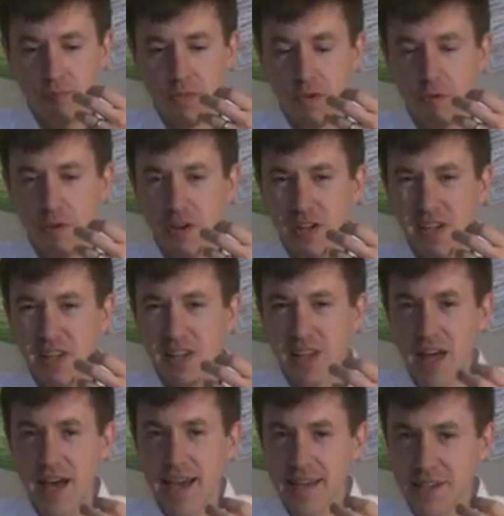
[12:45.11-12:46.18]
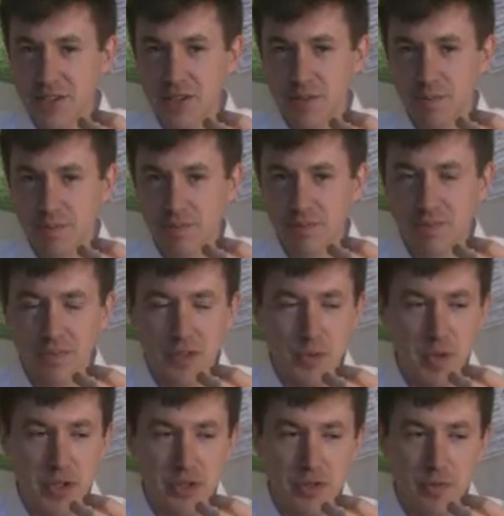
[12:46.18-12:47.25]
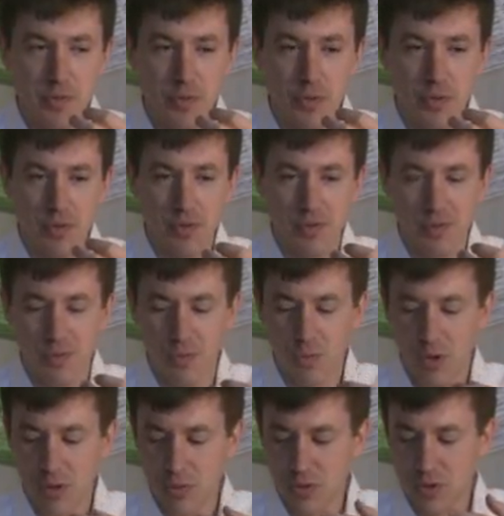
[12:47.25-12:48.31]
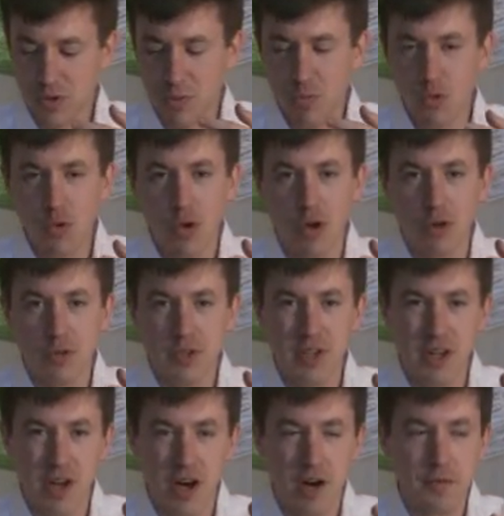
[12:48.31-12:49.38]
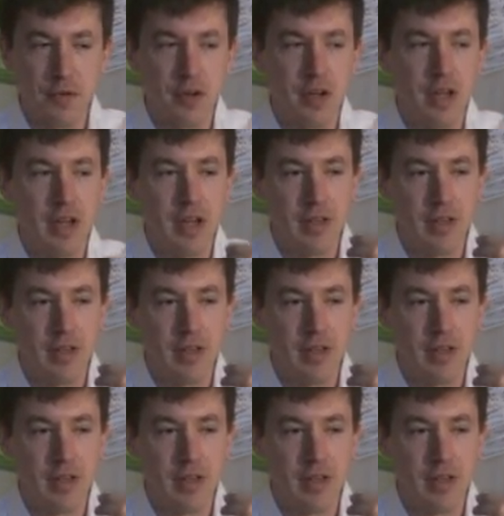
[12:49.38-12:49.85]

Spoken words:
fairly light, especially for what some oolongs can offer.